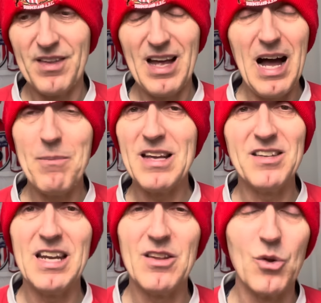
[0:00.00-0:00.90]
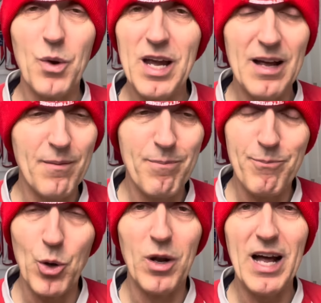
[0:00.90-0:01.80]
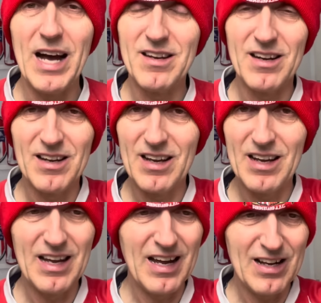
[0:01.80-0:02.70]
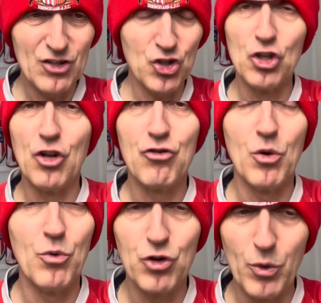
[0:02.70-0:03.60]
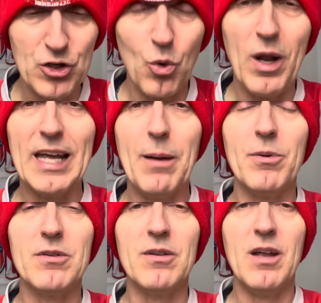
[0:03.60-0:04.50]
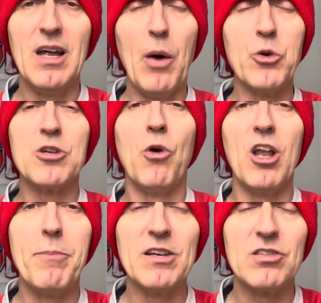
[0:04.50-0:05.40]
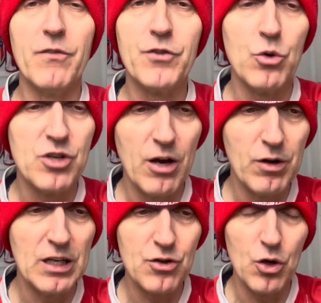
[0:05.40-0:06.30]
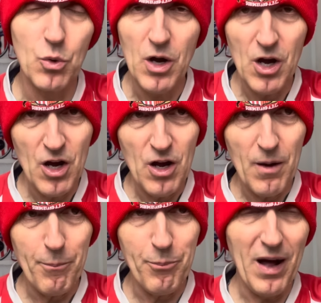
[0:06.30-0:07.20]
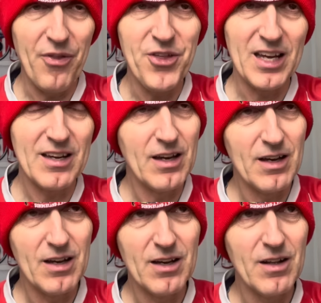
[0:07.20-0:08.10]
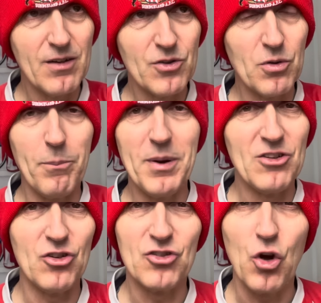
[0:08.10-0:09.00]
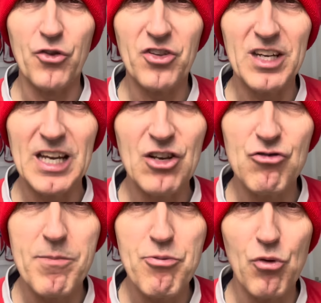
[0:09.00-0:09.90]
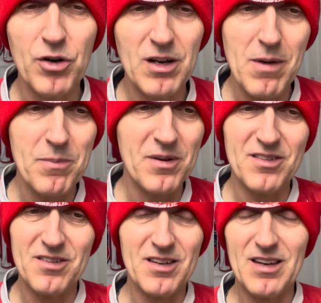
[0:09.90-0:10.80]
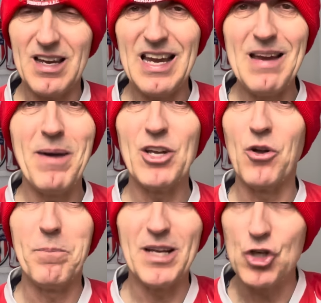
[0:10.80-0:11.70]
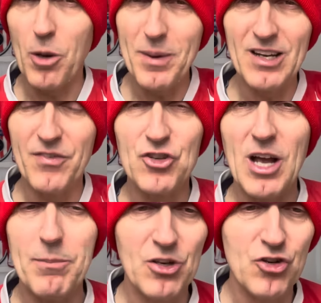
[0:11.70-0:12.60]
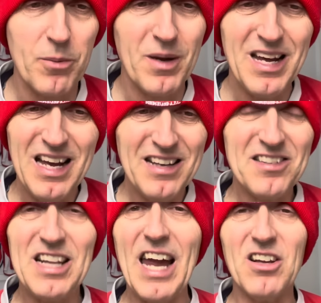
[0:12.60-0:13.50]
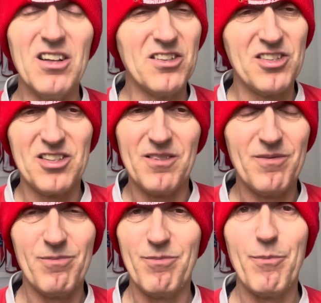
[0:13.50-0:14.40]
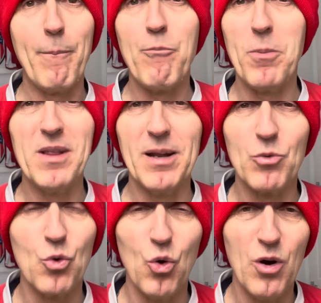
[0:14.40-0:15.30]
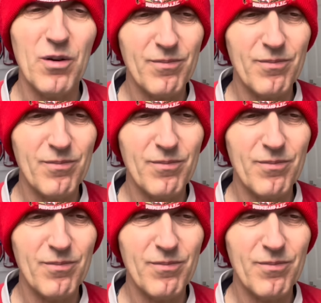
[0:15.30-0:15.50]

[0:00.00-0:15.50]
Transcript: I'm easy either way. Poor lad, sun and through. I do like Embledon. I wish him all the best in the future. I really do. But I think some players are just constantly injury prone and maybe he might not be top end of the championship. Styles, probably let him go.